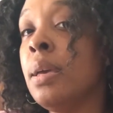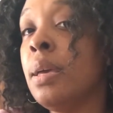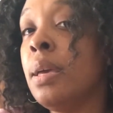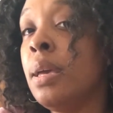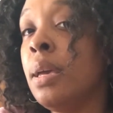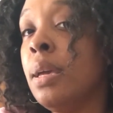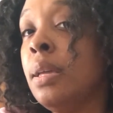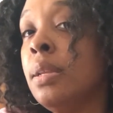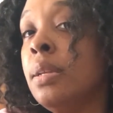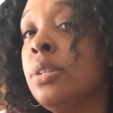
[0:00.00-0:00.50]

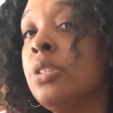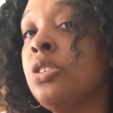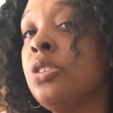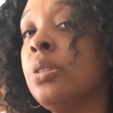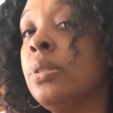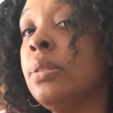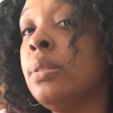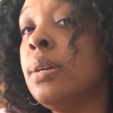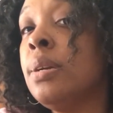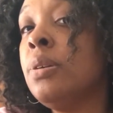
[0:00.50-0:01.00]
Okay, and
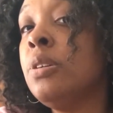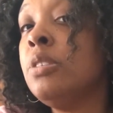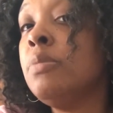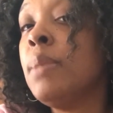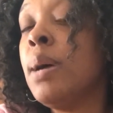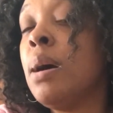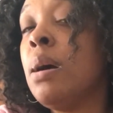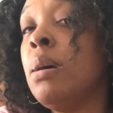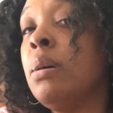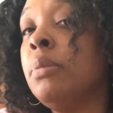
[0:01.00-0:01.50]
there is
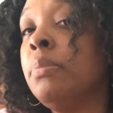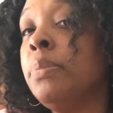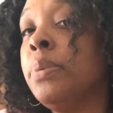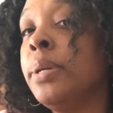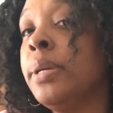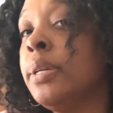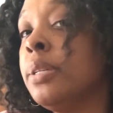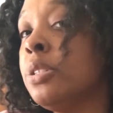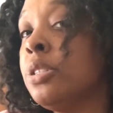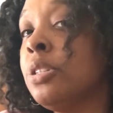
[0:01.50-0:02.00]
my
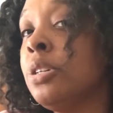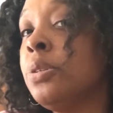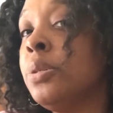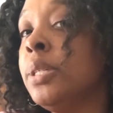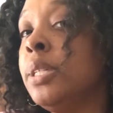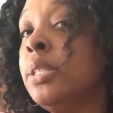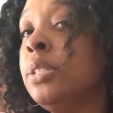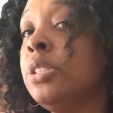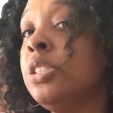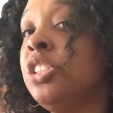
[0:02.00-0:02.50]
armpit, so
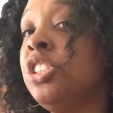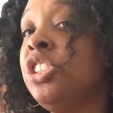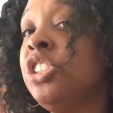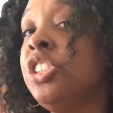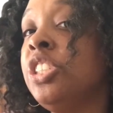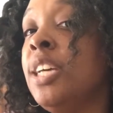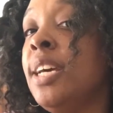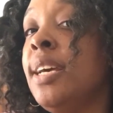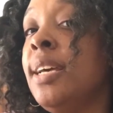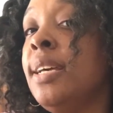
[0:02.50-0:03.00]
it's
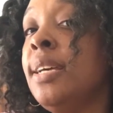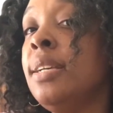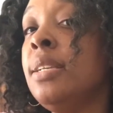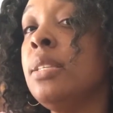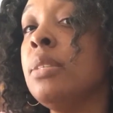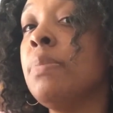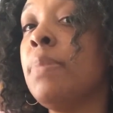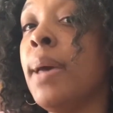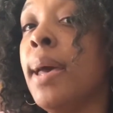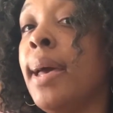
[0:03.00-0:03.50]

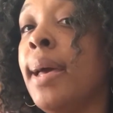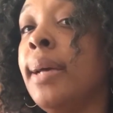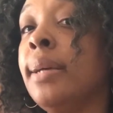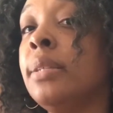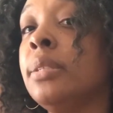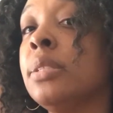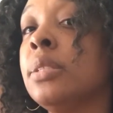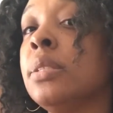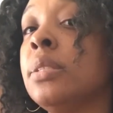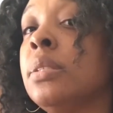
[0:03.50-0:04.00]
just
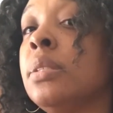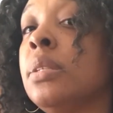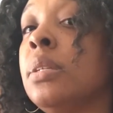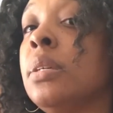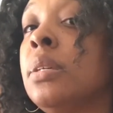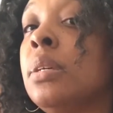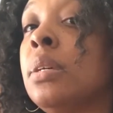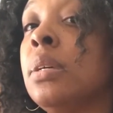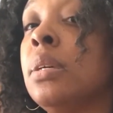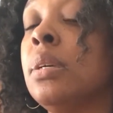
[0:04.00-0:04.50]
past
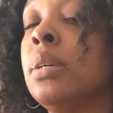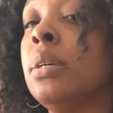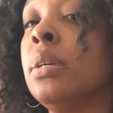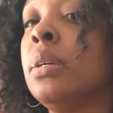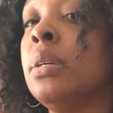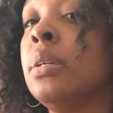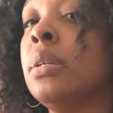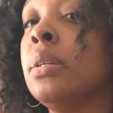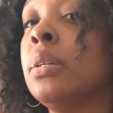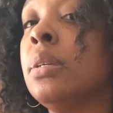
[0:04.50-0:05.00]

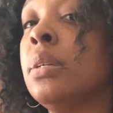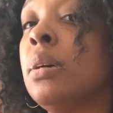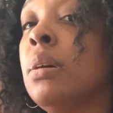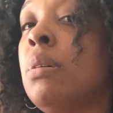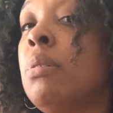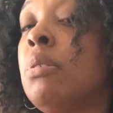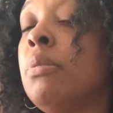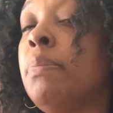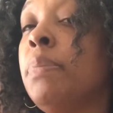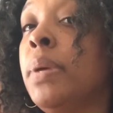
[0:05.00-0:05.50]

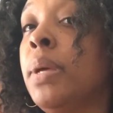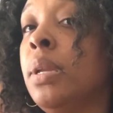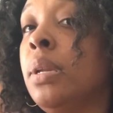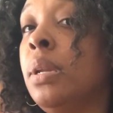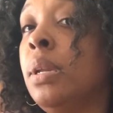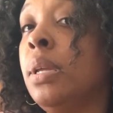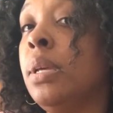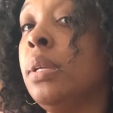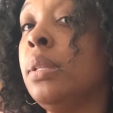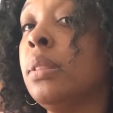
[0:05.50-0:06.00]
armpit
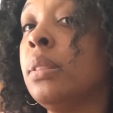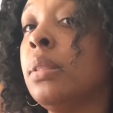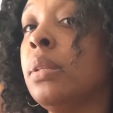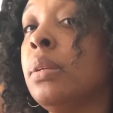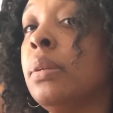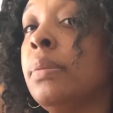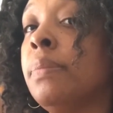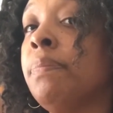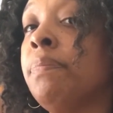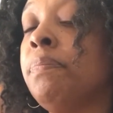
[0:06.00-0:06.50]
length.
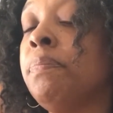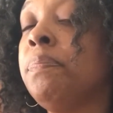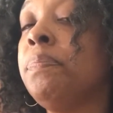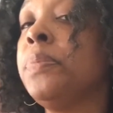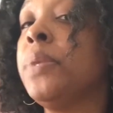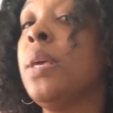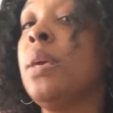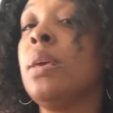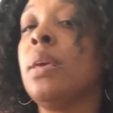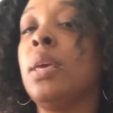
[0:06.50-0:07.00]

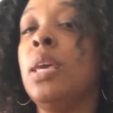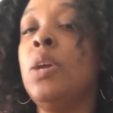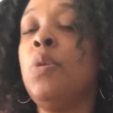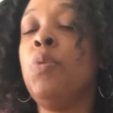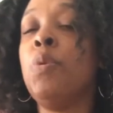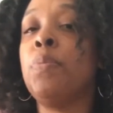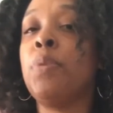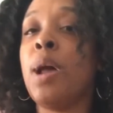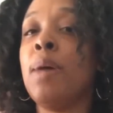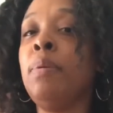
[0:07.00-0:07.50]

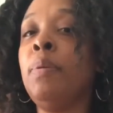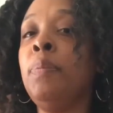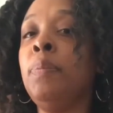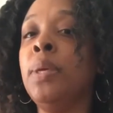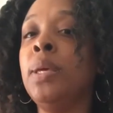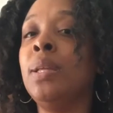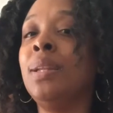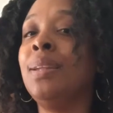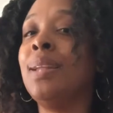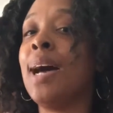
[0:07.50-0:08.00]
It would probably
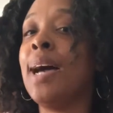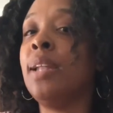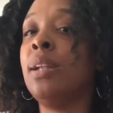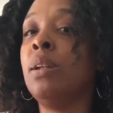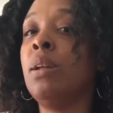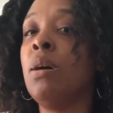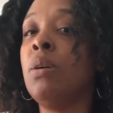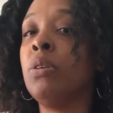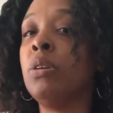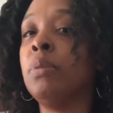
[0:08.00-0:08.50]
be a
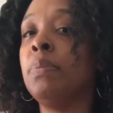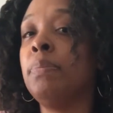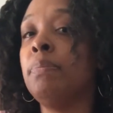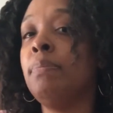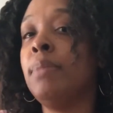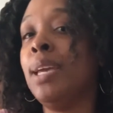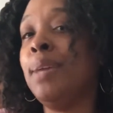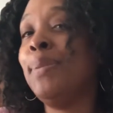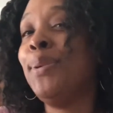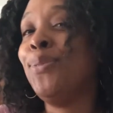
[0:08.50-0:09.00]
lot longer,
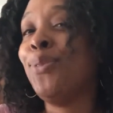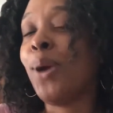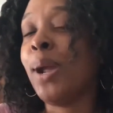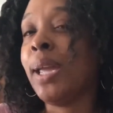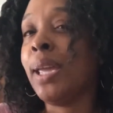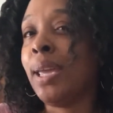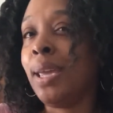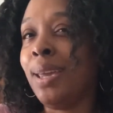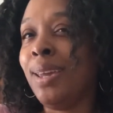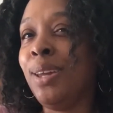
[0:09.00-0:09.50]
maybe
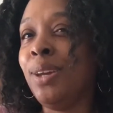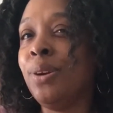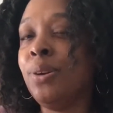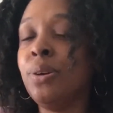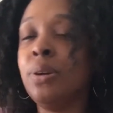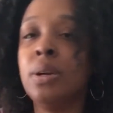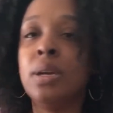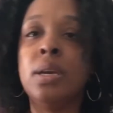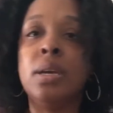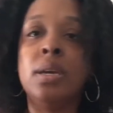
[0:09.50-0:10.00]
right here,